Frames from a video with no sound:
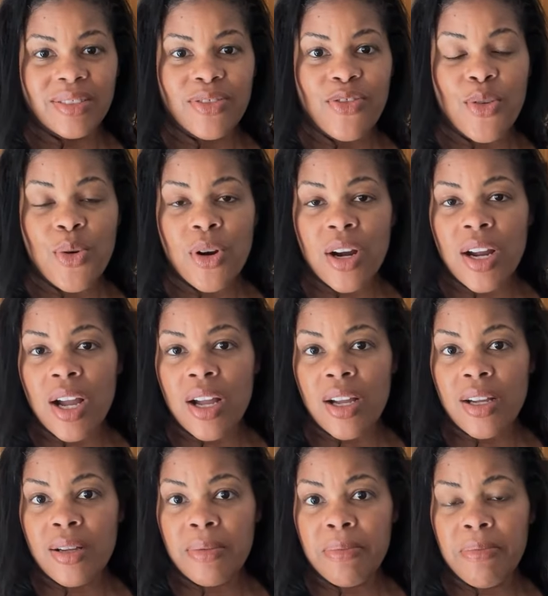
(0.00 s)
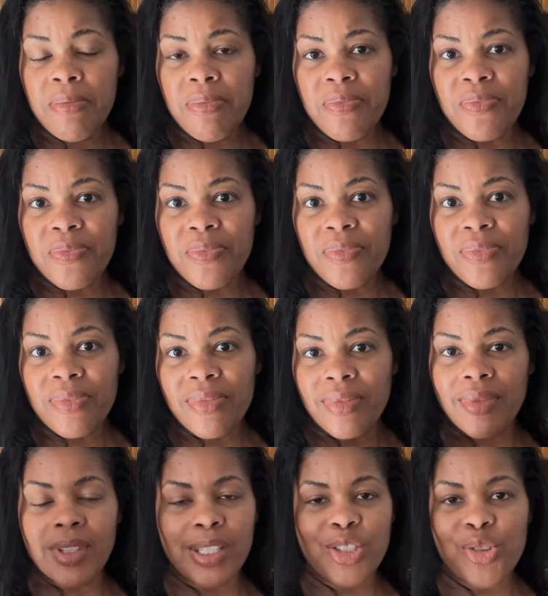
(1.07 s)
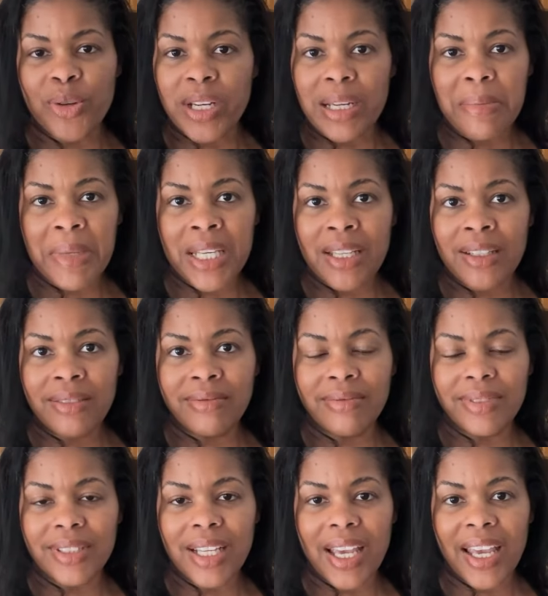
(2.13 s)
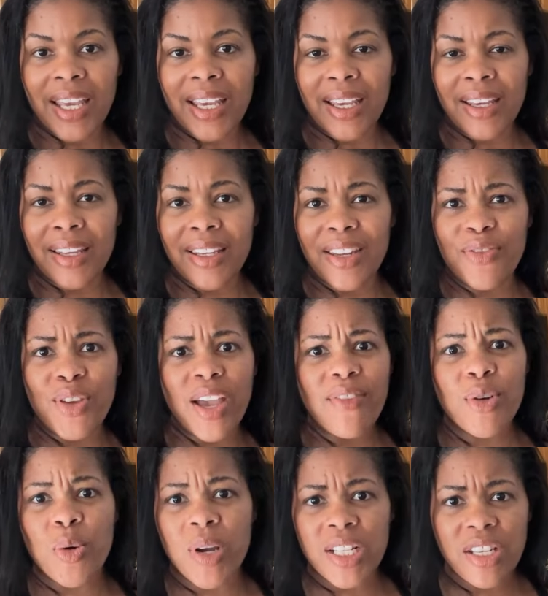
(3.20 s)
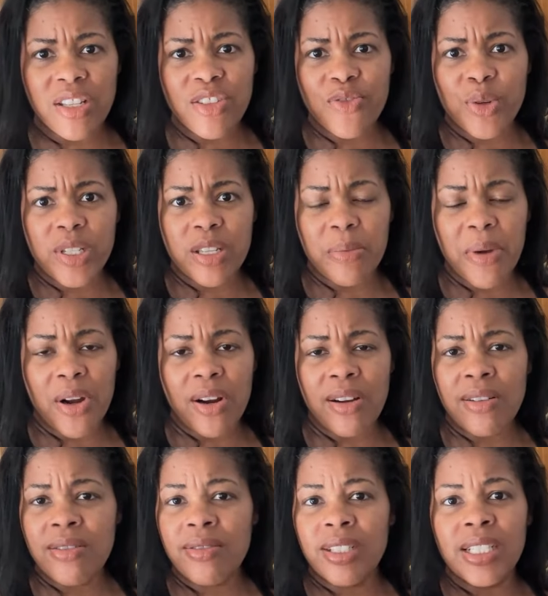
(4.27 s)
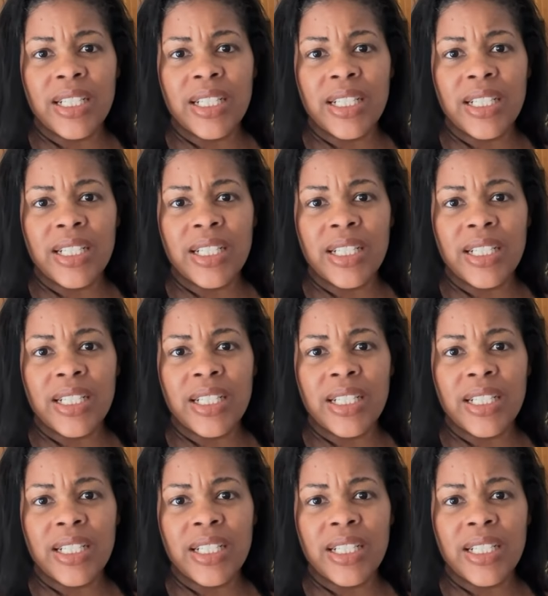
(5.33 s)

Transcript: for joining me. And if you have questions for tomorrow,